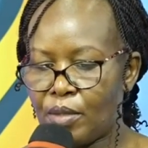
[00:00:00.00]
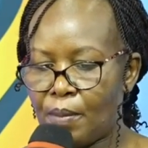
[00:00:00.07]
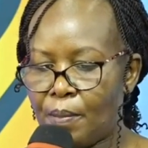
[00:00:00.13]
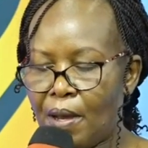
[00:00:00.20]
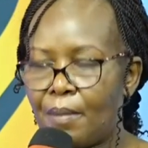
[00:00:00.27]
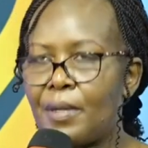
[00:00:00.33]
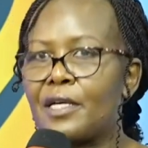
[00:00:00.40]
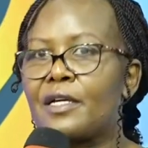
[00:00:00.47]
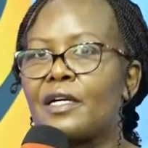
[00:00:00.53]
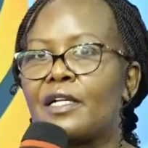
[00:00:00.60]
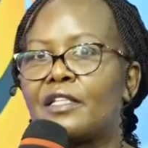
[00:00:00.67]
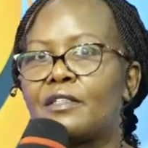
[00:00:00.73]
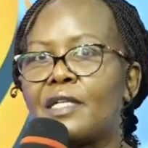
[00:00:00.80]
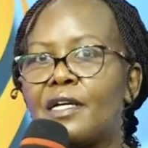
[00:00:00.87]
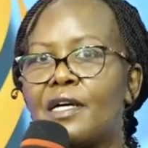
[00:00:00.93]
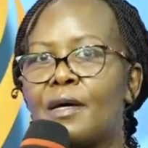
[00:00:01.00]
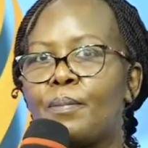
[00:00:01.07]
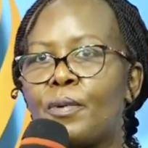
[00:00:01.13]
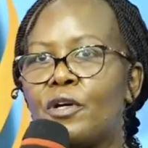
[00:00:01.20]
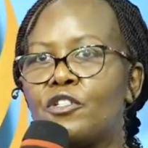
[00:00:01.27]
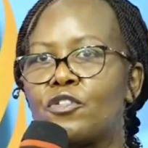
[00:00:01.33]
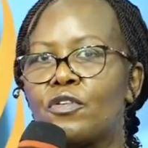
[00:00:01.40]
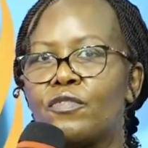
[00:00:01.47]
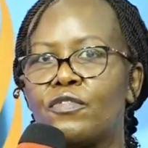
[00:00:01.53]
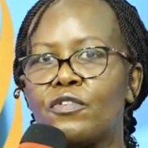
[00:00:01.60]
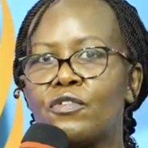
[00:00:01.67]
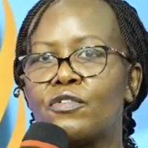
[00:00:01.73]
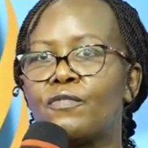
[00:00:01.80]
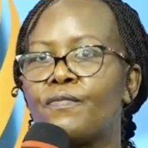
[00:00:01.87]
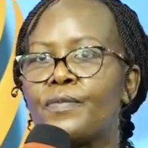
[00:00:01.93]
the public health uh, point of
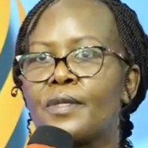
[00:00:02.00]
view,